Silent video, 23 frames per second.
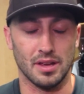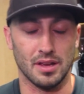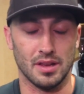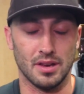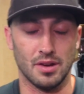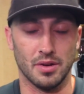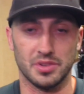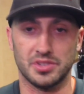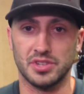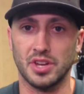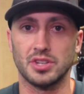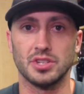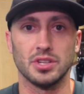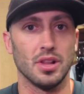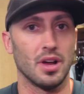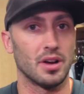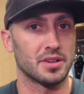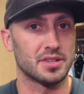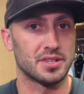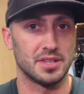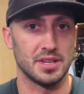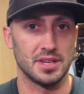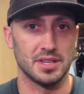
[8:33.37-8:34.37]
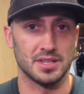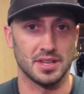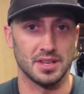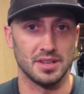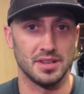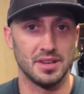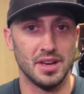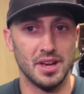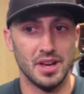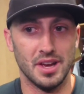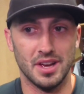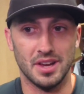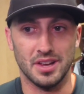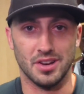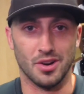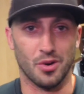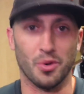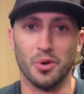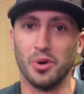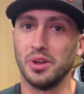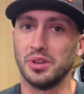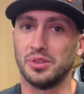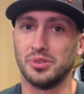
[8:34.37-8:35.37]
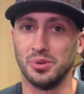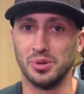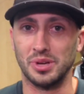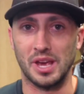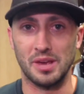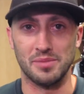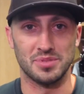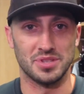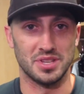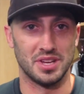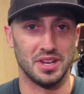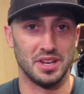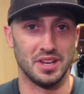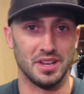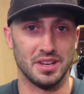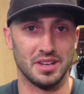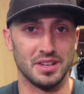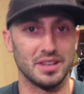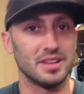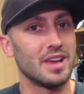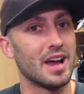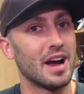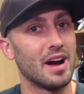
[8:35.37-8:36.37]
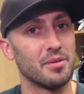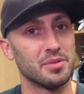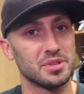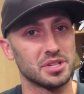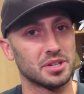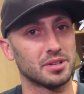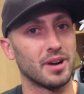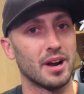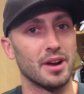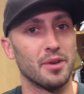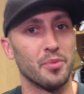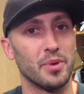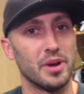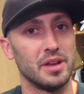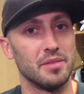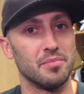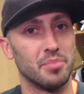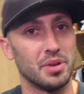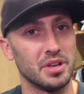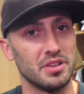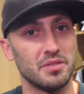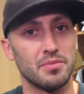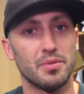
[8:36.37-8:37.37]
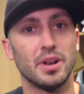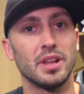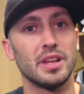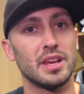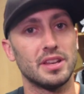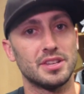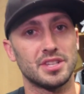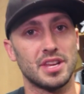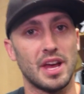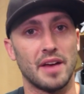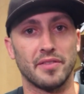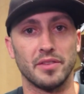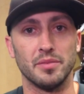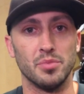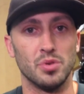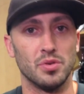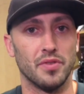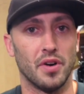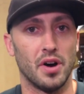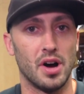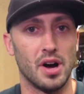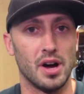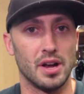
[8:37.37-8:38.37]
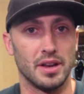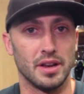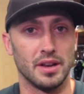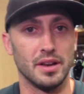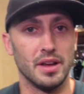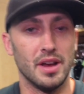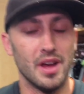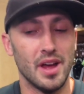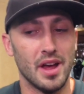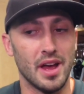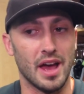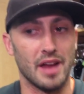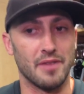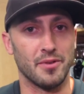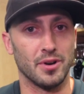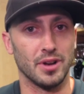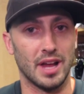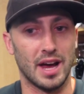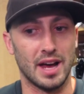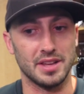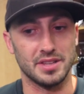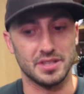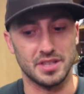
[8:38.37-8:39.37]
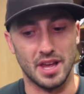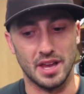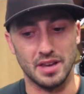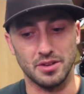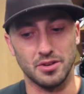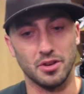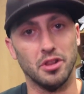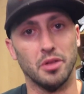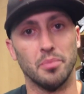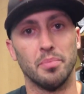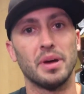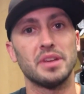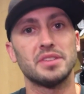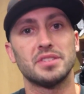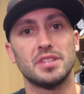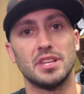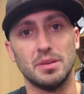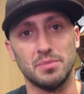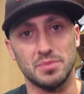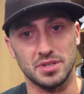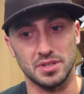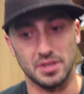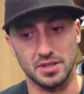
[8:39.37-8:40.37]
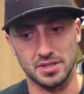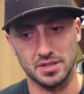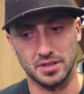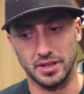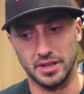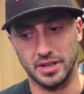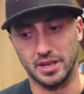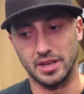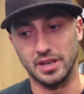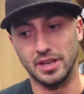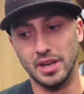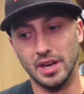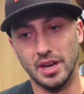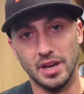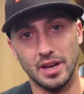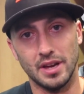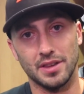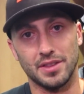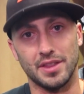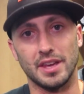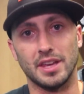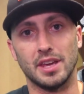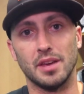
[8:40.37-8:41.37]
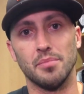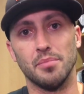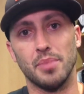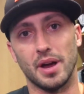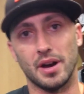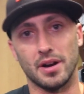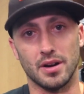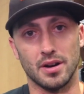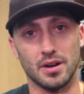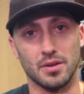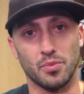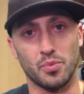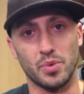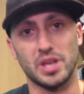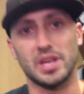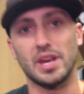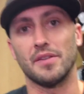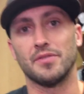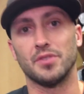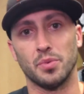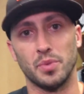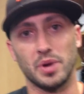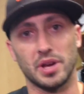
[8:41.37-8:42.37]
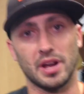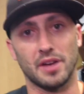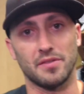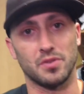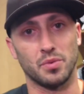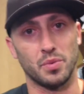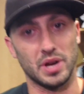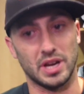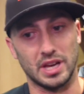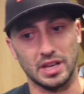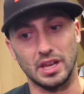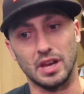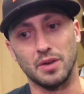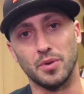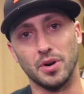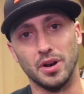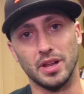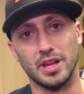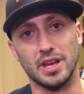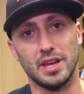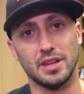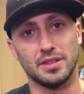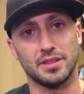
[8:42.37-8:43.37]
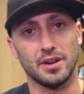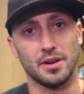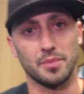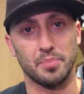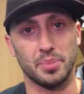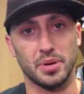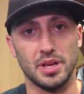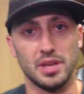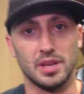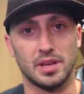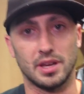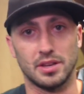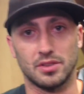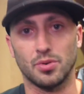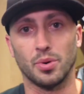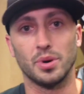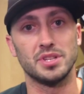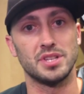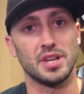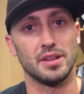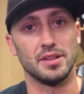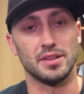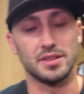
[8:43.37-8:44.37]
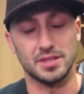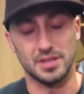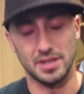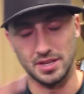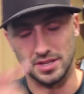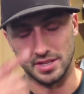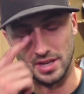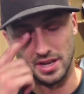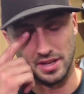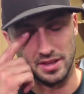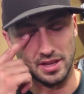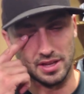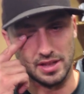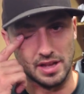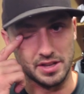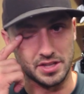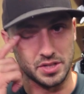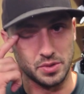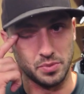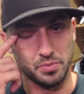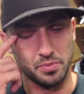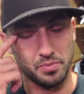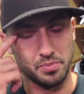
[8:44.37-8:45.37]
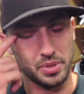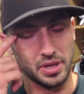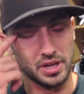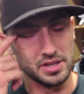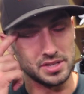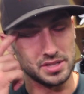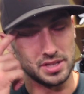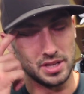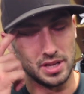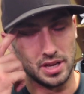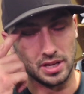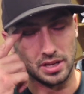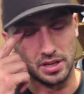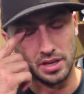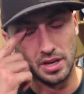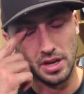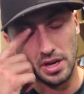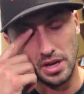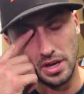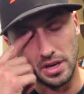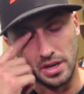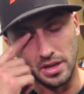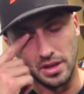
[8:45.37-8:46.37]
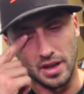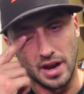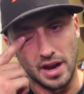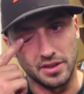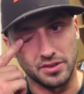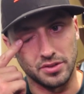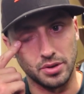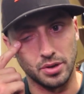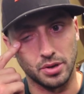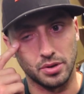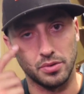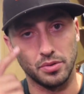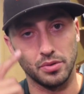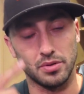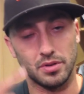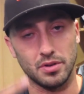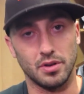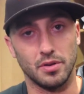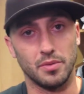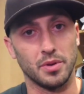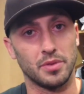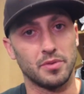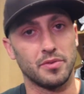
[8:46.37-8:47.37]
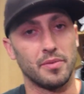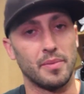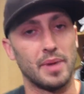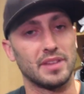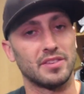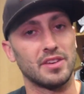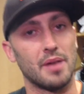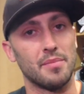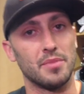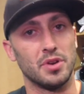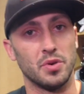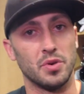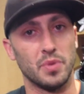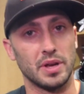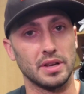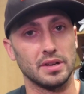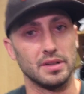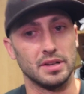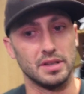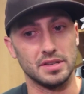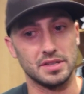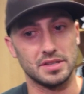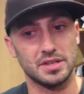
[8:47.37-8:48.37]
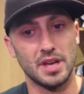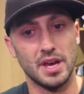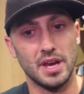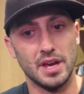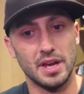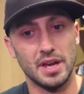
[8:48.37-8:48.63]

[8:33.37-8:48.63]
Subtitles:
you know, it's such a long season. You know, we're only 2 games in, and yeah, it was a great win, but you really just have to move on and realize that, you know, the best teams in this league, they get better week after week after week, and they really hit their peak towards the end of the season. I think that's the biggest thing that I took, you know, from my time in New England is,